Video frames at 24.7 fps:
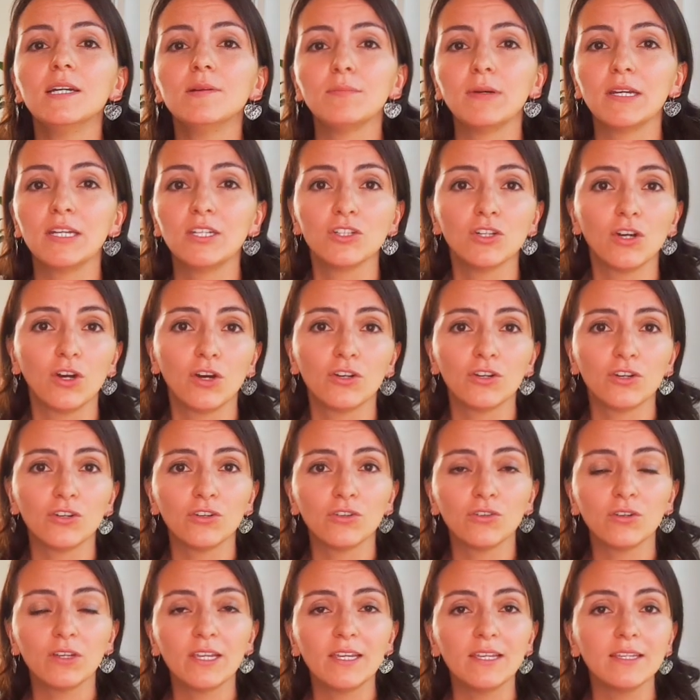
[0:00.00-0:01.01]
my
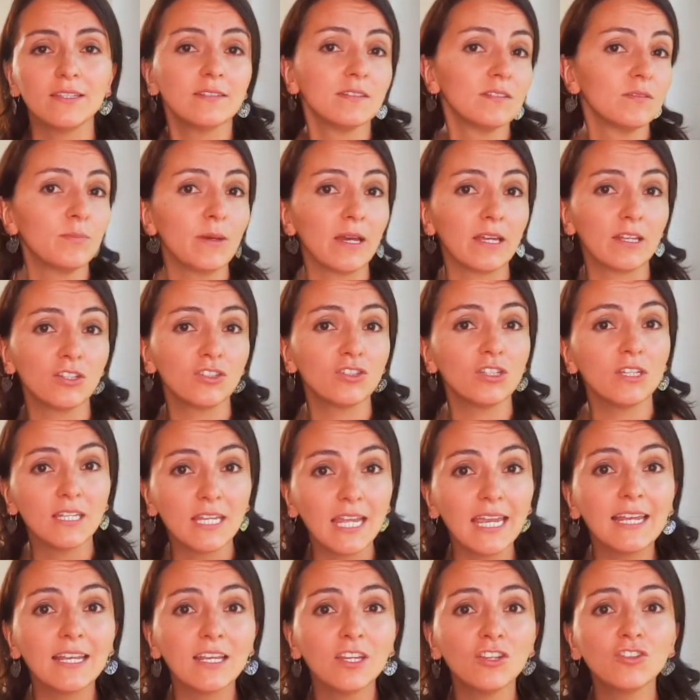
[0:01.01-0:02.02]
daughter is Spanish and
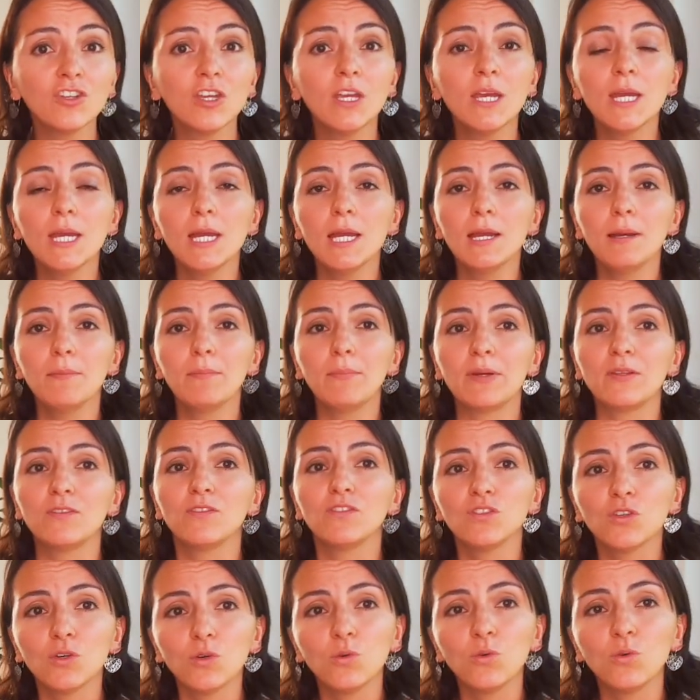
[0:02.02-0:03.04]
Danish. But
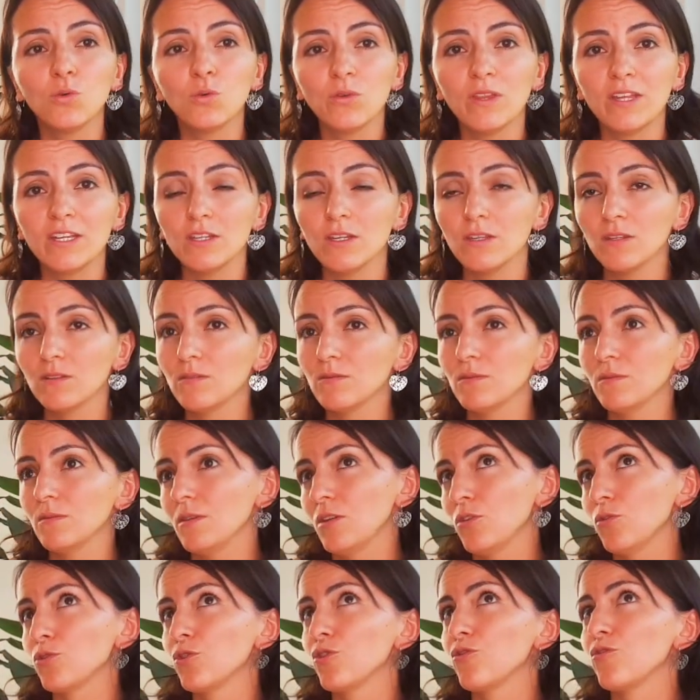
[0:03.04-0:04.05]
so that
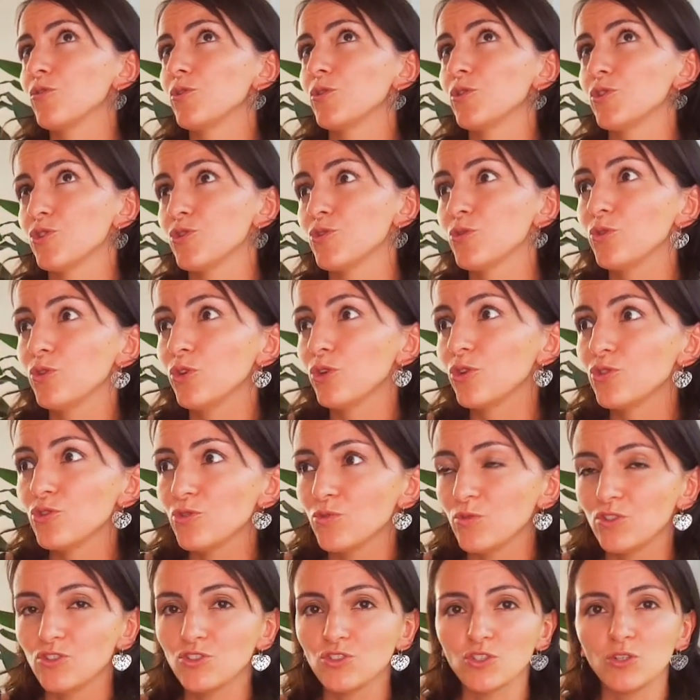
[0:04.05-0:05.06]
in order for her to learn
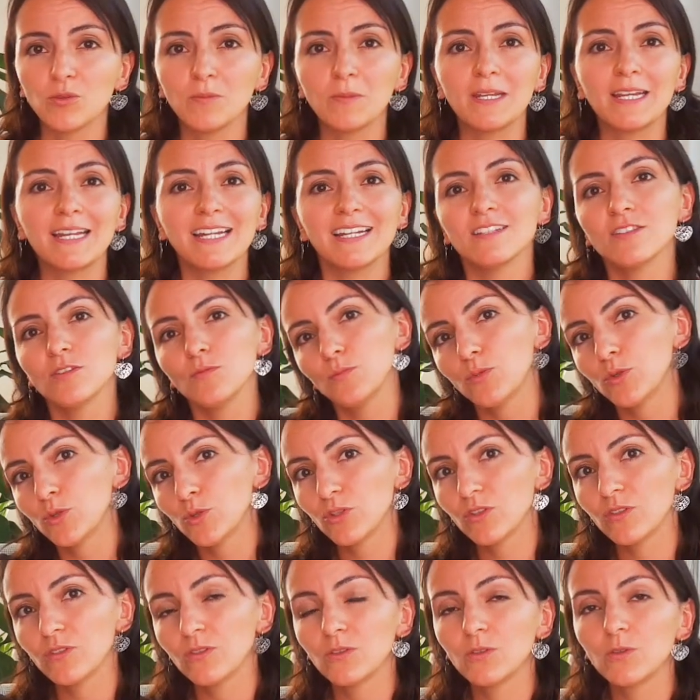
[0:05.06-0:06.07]
Swiss German, it's
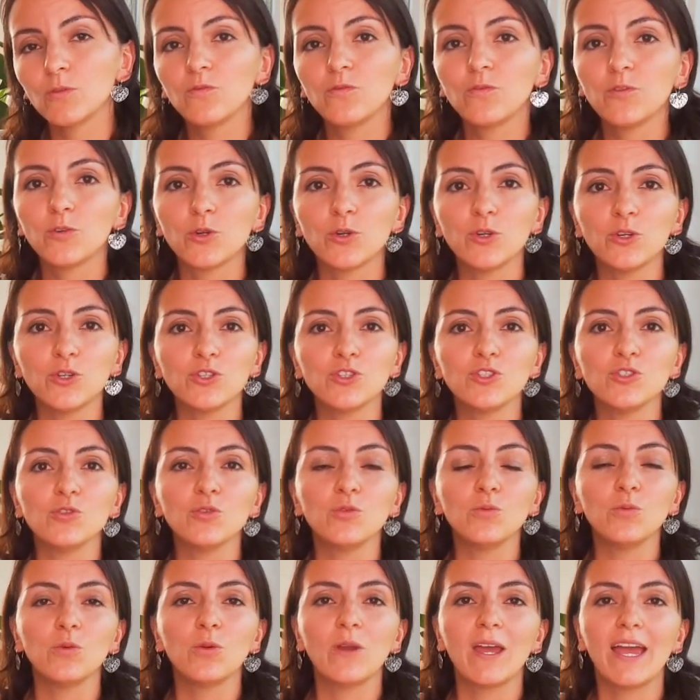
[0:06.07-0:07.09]
important for her
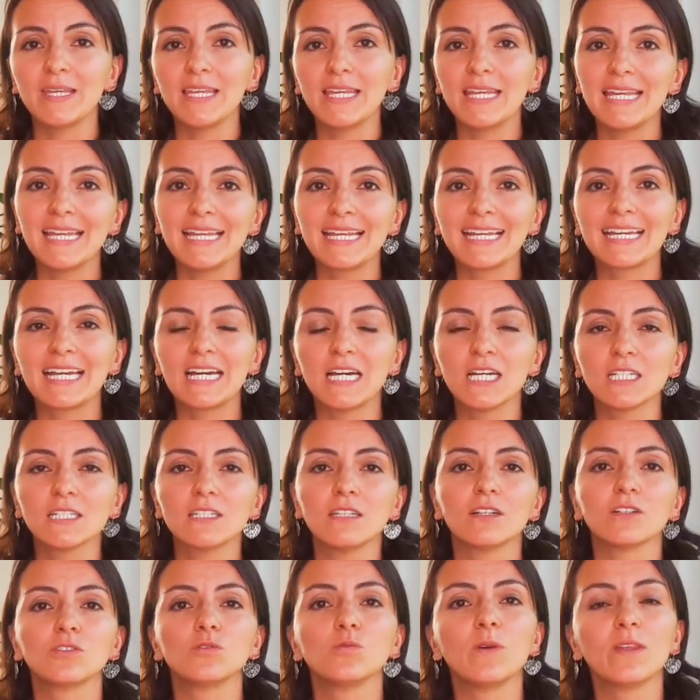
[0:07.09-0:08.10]
to be in
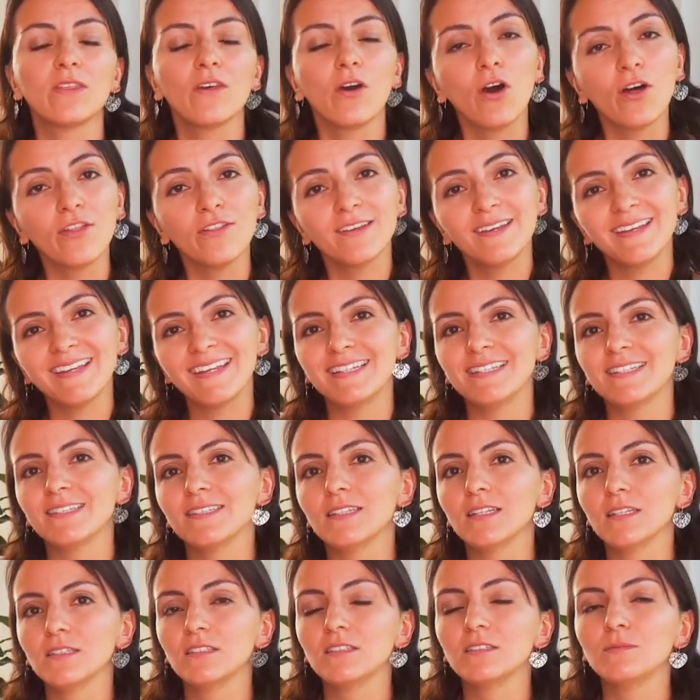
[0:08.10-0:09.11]
contact with other kids
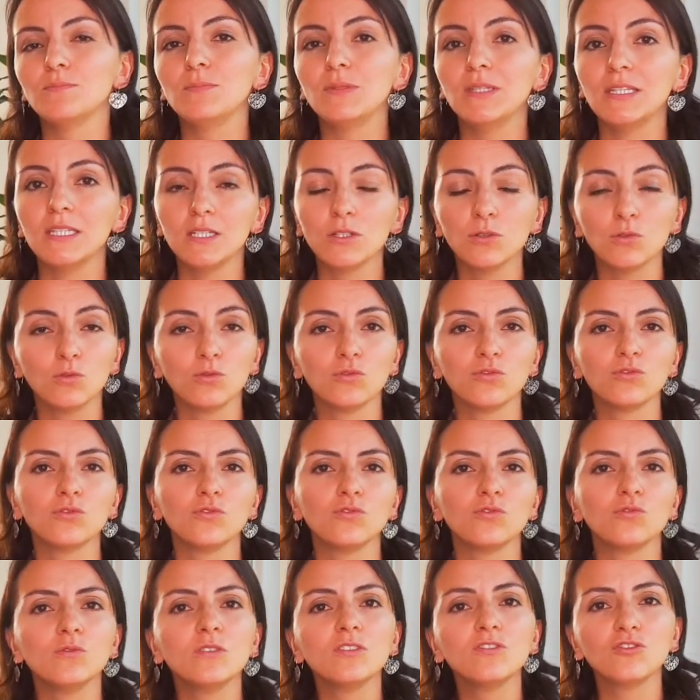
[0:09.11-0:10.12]
that speak also
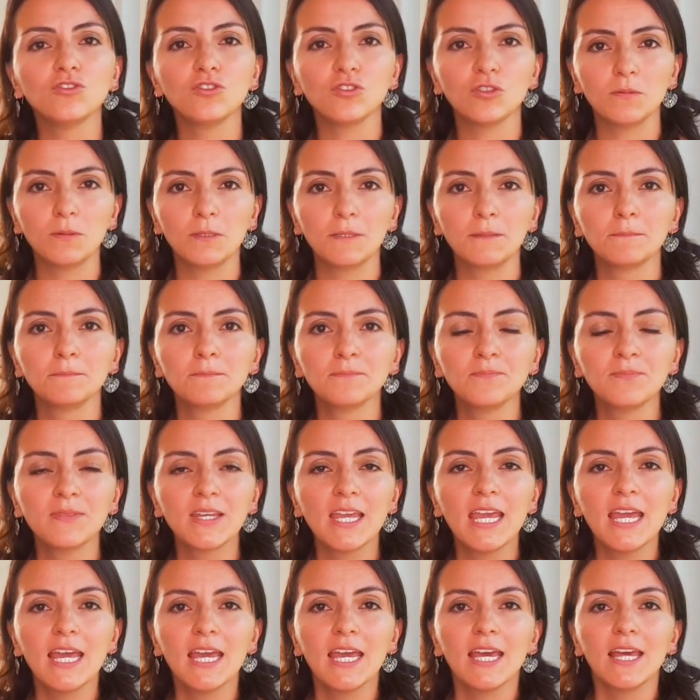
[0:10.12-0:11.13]
Swiss German.
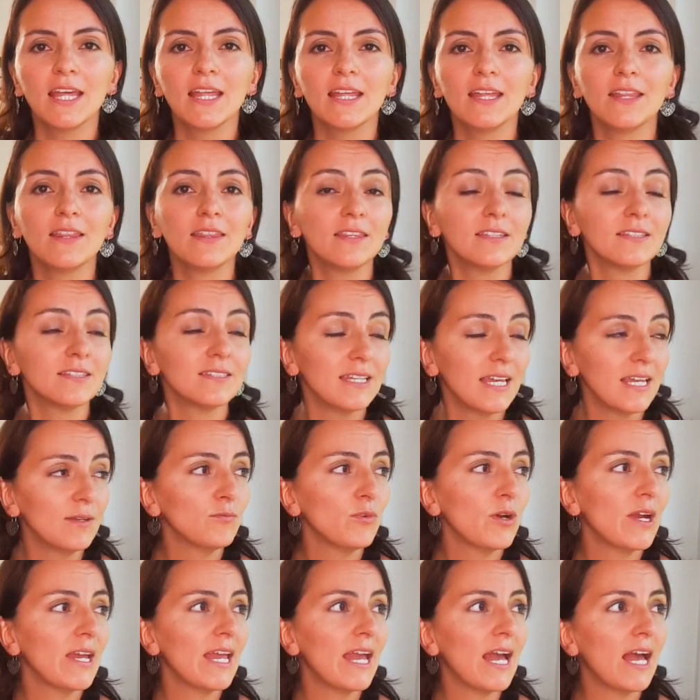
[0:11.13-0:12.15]
In the same
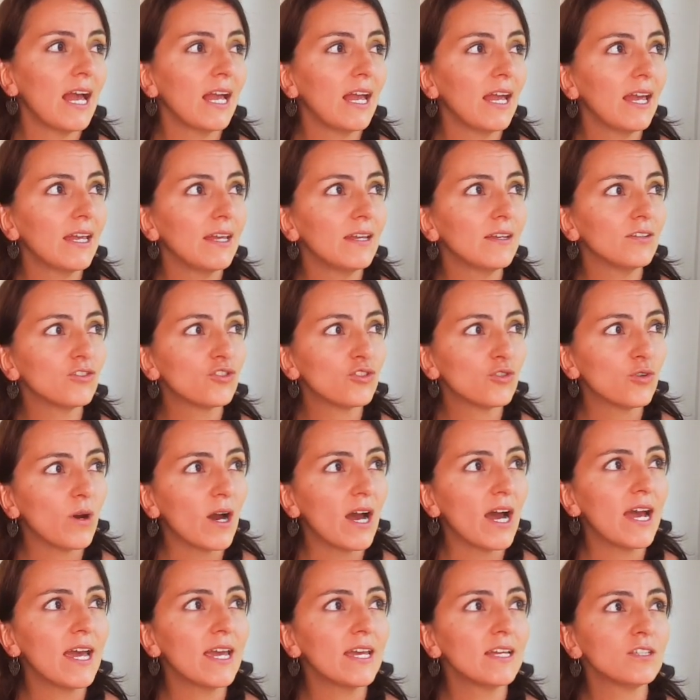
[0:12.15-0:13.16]
way, I
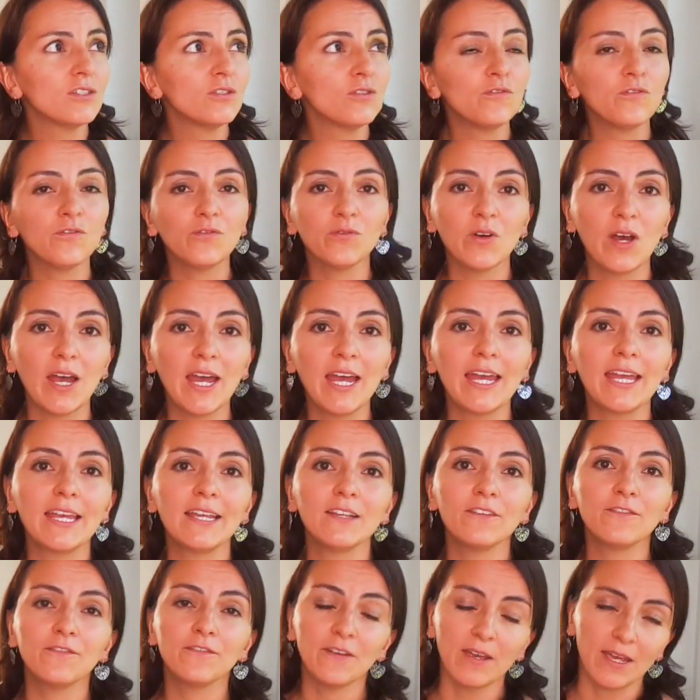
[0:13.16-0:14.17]
try to
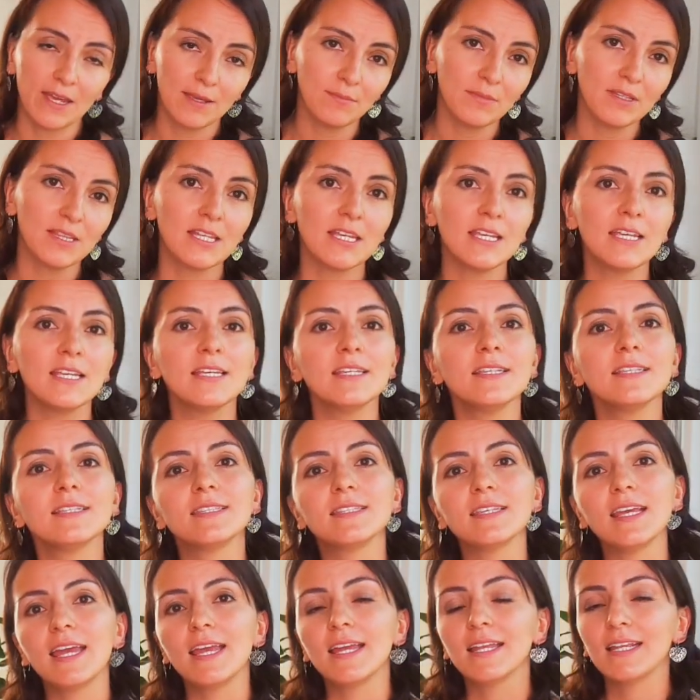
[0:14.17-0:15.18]
find
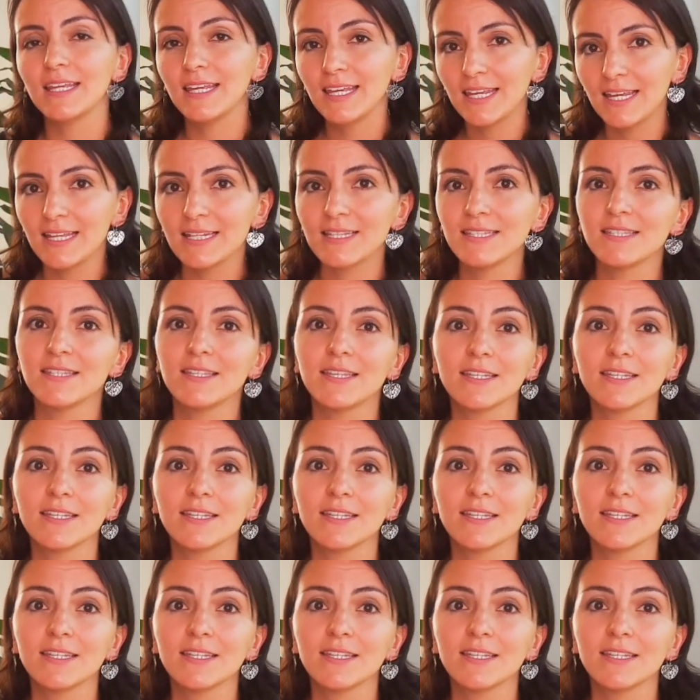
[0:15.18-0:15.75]
families and kids